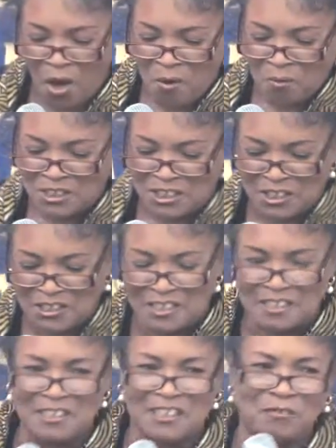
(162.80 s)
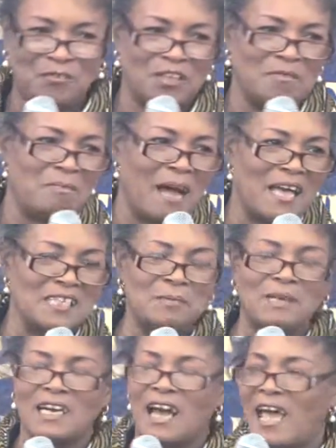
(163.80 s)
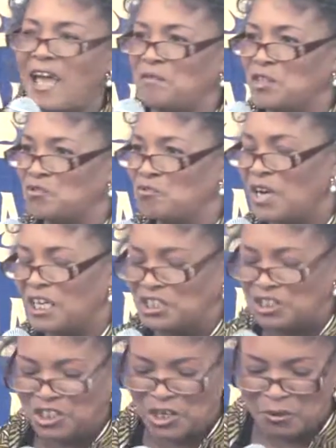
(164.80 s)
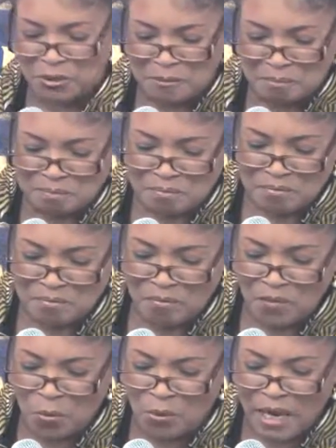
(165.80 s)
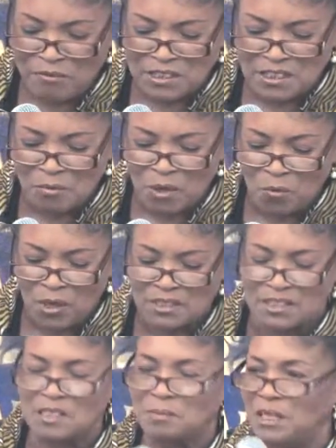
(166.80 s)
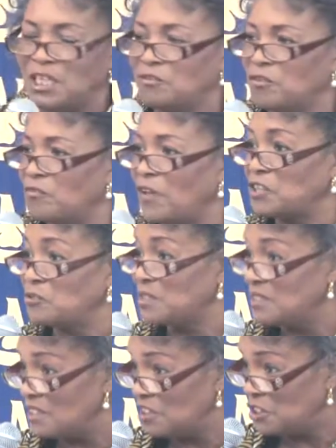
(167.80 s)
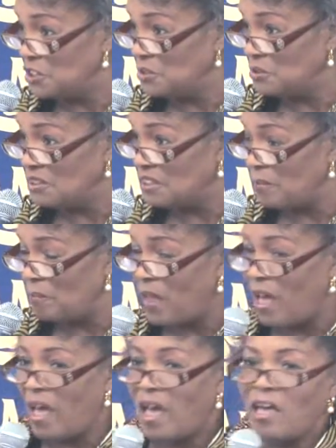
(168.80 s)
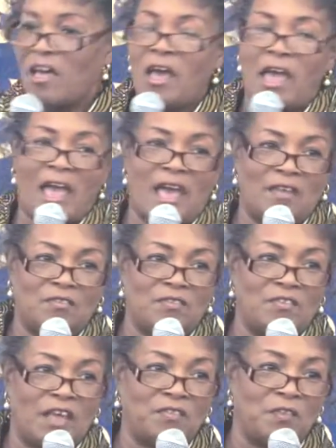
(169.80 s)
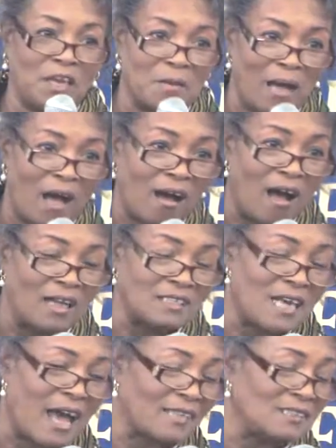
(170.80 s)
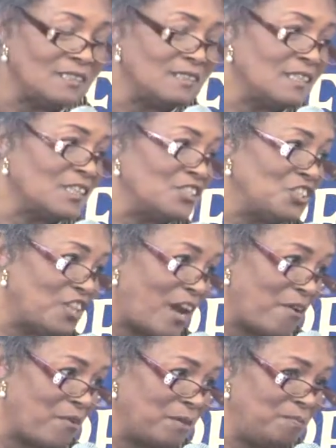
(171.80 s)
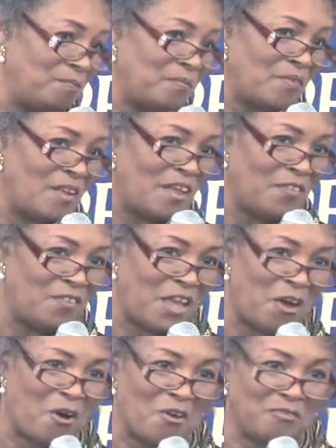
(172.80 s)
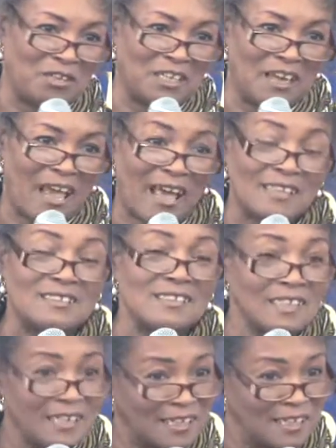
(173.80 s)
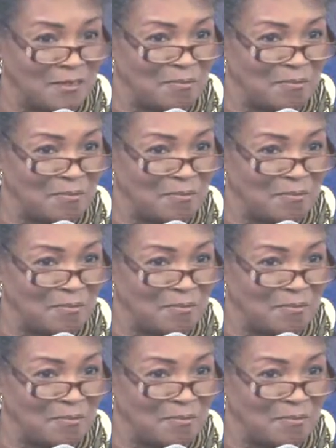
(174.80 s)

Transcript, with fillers: Well, you know, my husband and I have this running joke. Whenever someone wants a speaker for veterans issues, and they think about contacting Dick and Sharon, they often ask Dick